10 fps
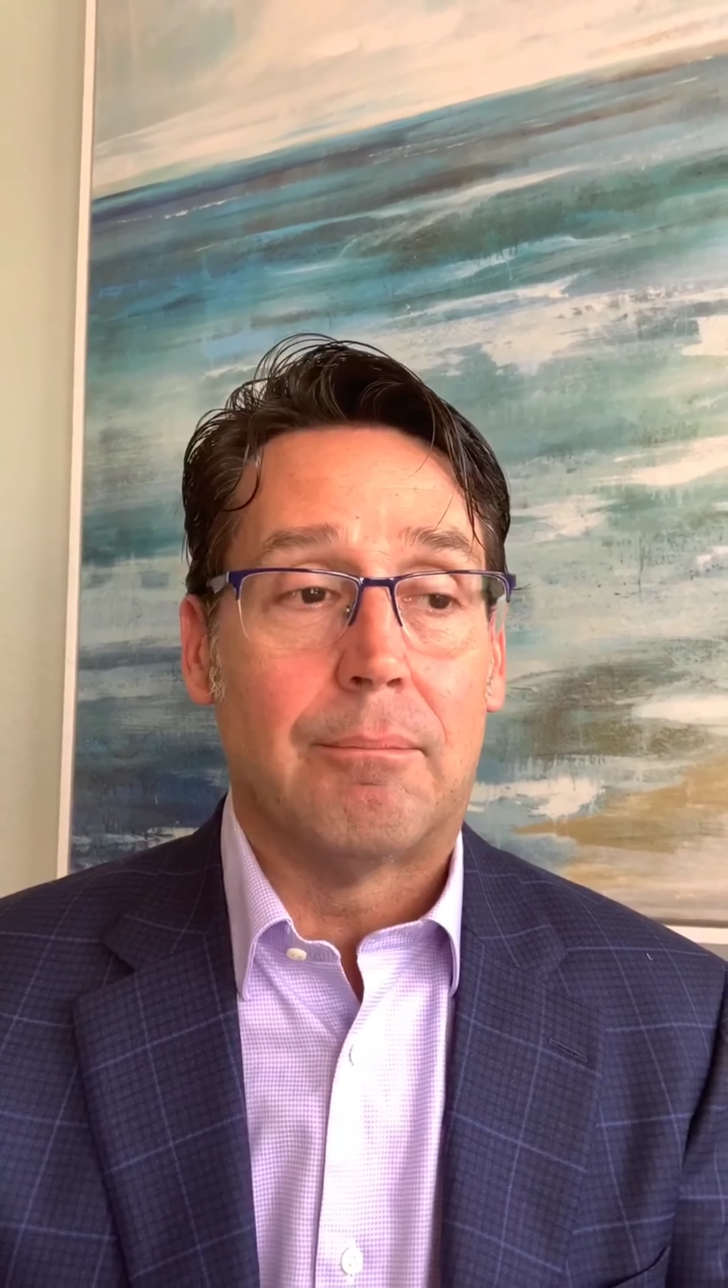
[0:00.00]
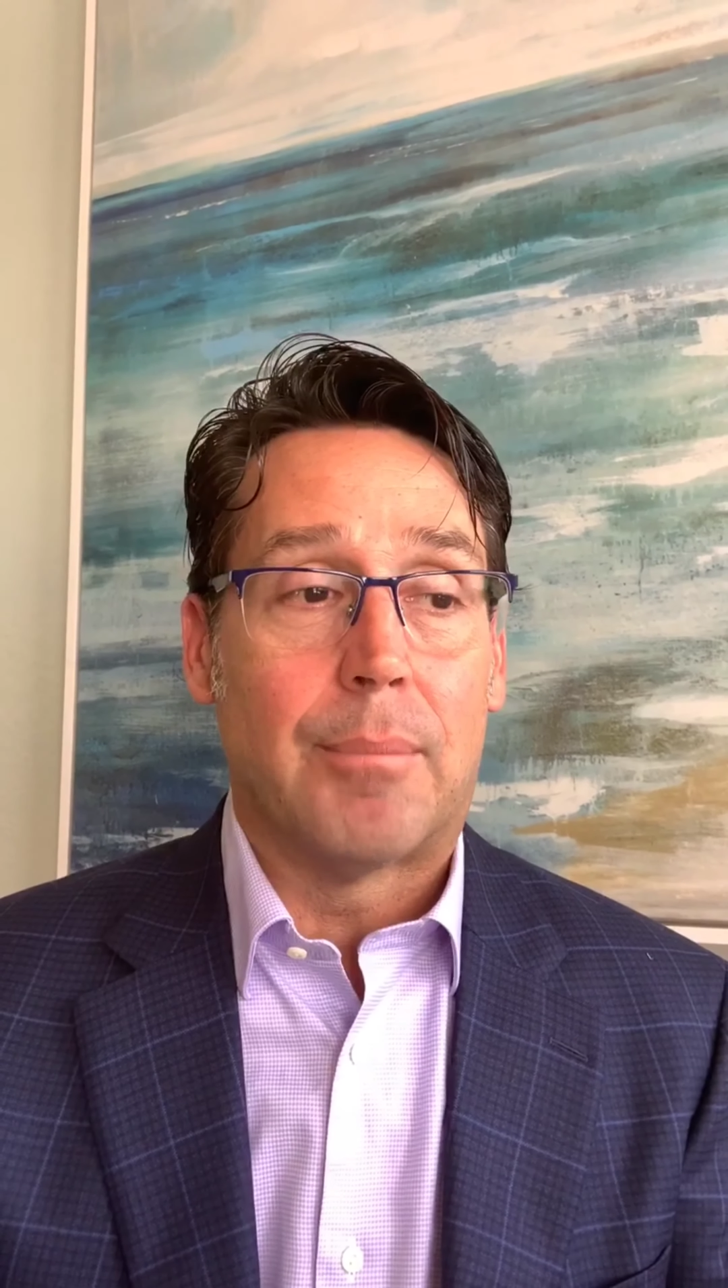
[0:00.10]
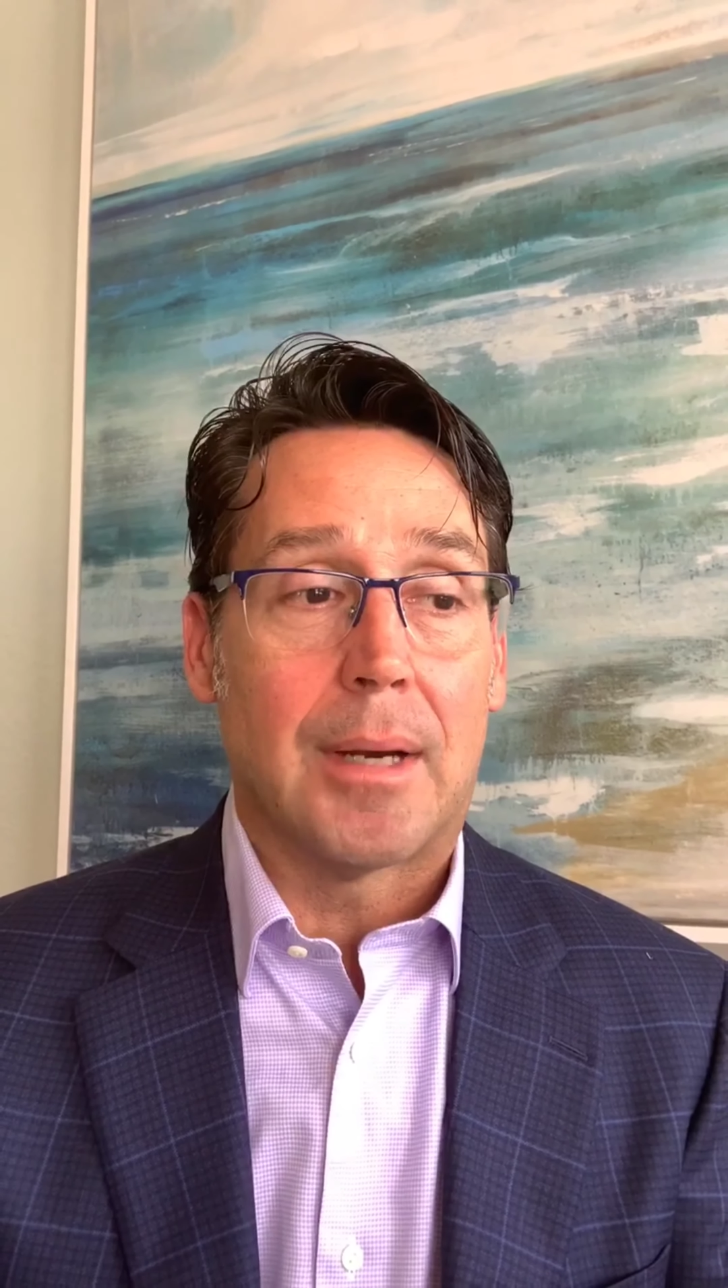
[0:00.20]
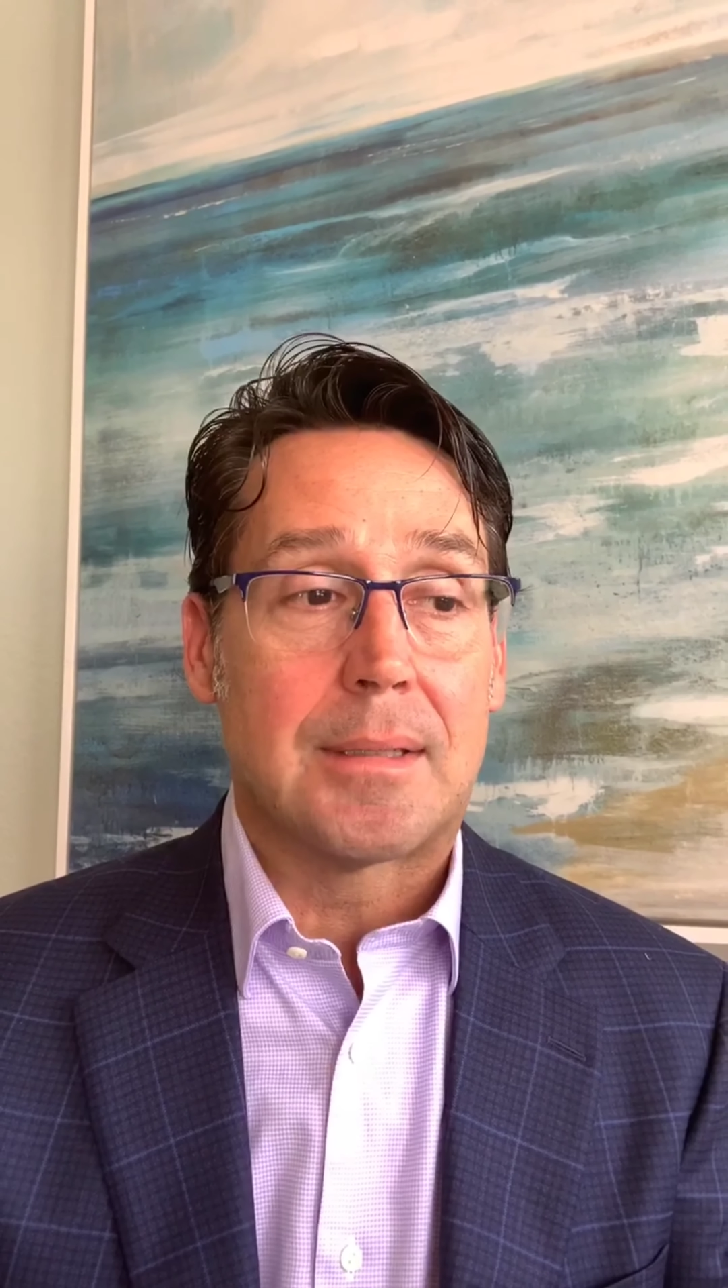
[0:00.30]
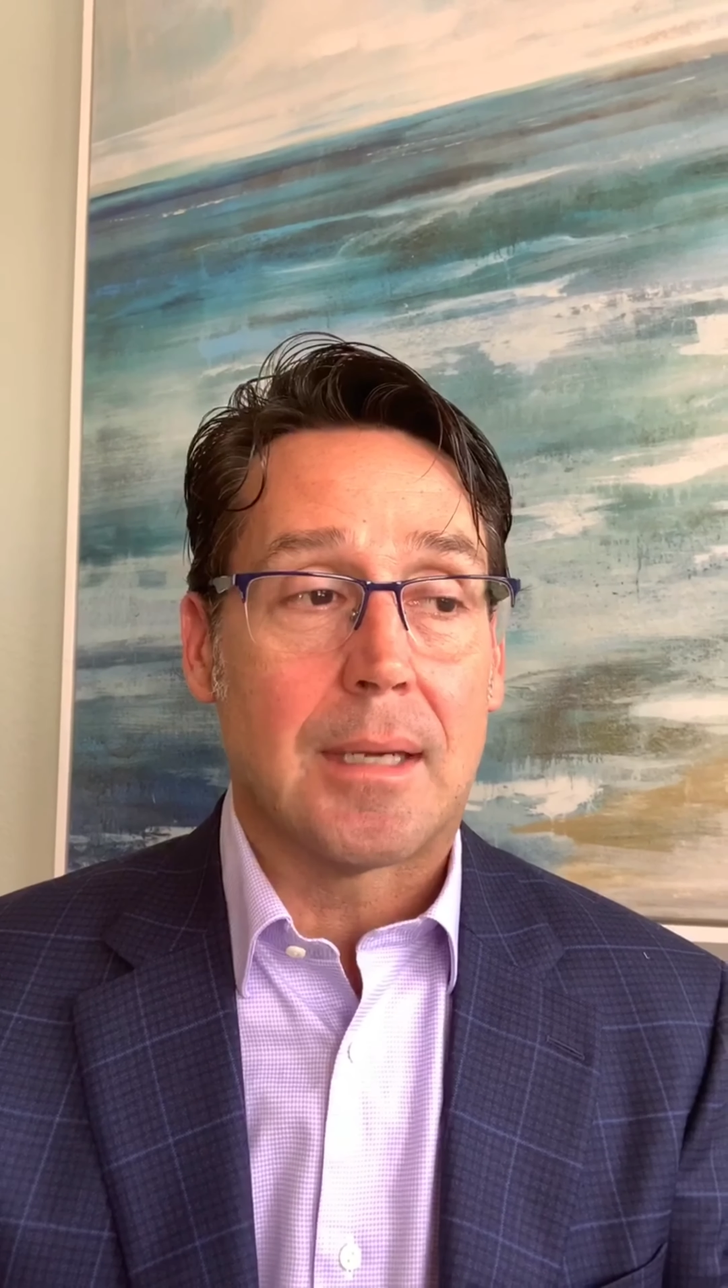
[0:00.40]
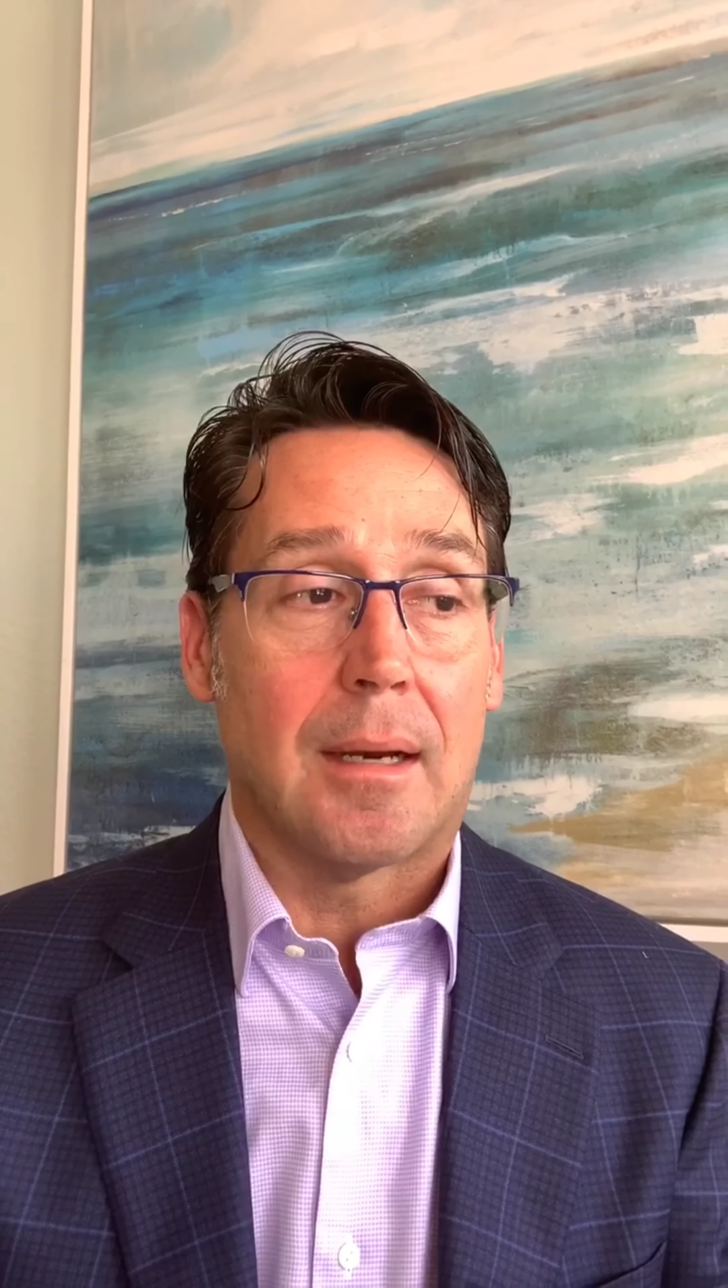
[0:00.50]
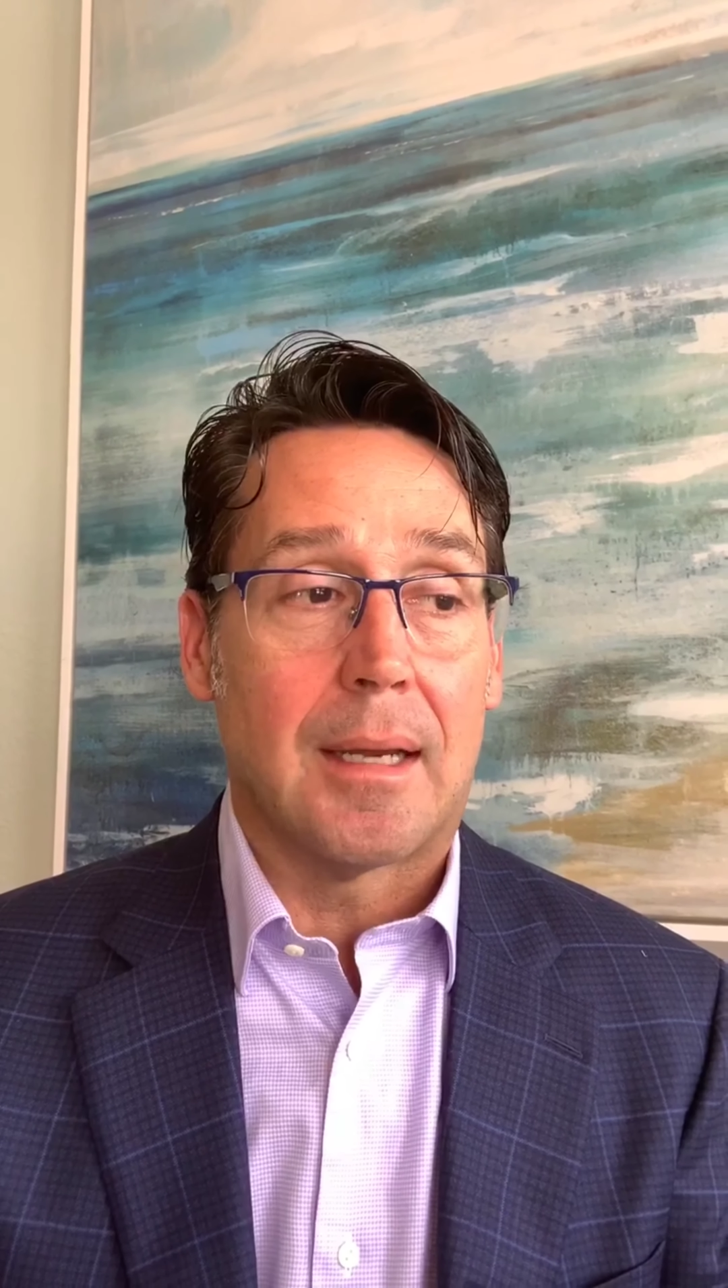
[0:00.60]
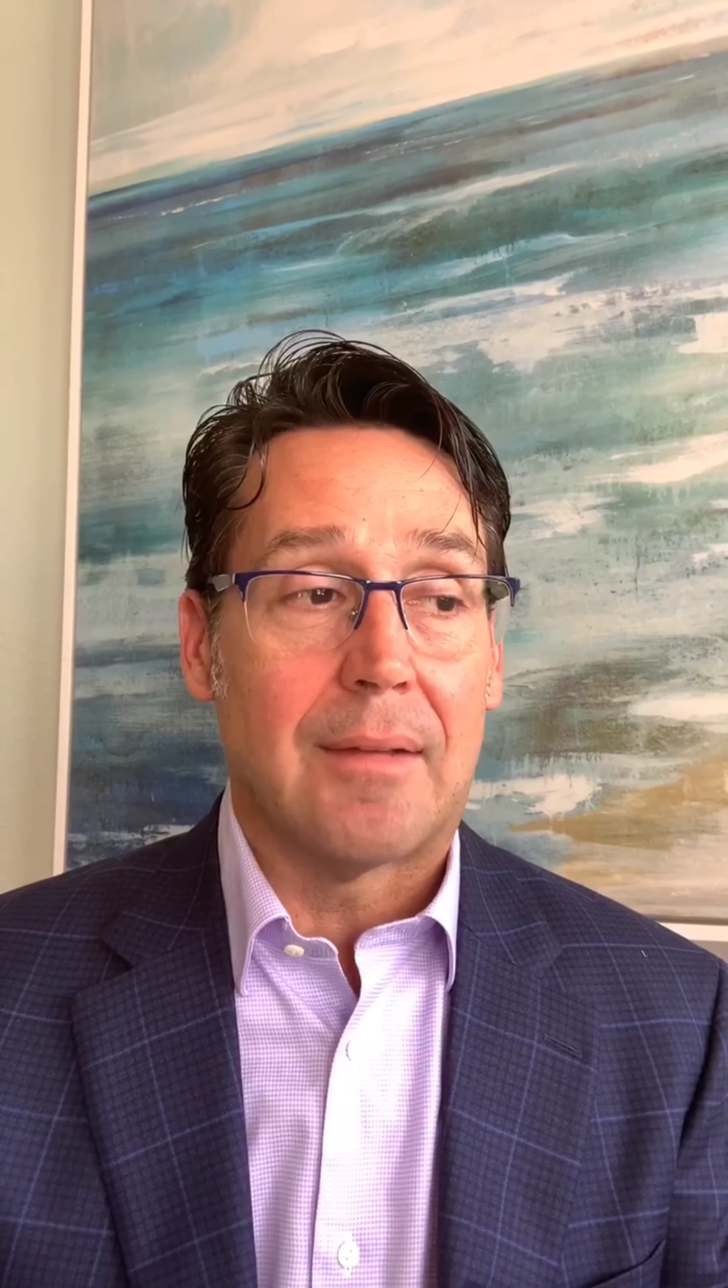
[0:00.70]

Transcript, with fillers: but uh,